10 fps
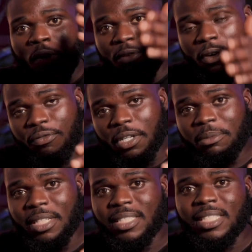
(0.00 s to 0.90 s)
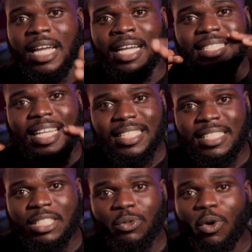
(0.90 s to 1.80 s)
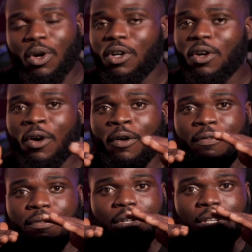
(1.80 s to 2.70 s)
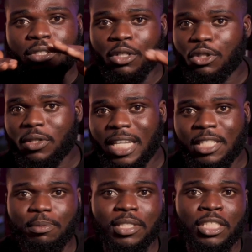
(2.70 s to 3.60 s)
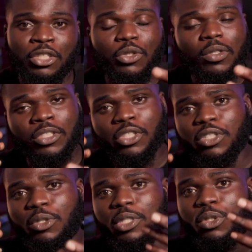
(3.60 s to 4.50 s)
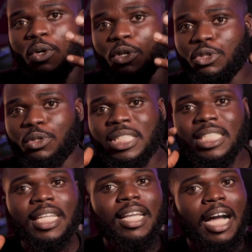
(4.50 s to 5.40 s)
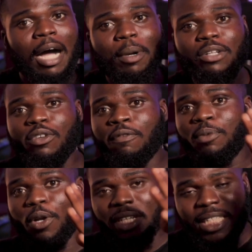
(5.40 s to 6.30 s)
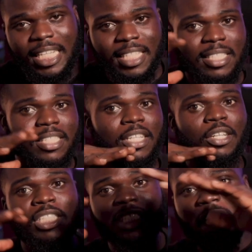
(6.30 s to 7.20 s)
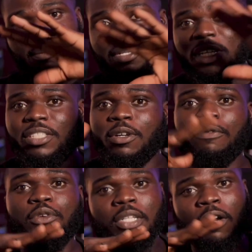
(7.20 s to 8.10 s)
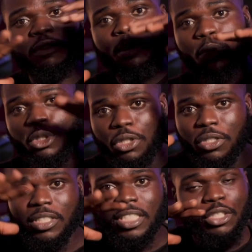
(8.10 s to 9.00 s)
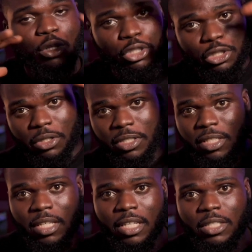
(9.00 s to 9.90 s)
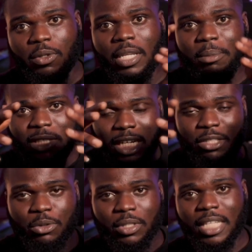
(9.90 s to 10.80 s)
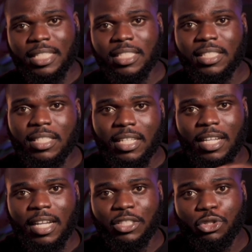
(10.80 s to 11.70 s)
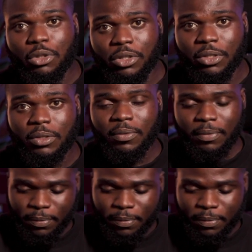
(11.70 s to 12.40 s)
of your frame rate, and that is the work of your shutter speed. It's just going to control the amount of blurriness, the sharpness of the motion in your shot. So let me try to set this and show you.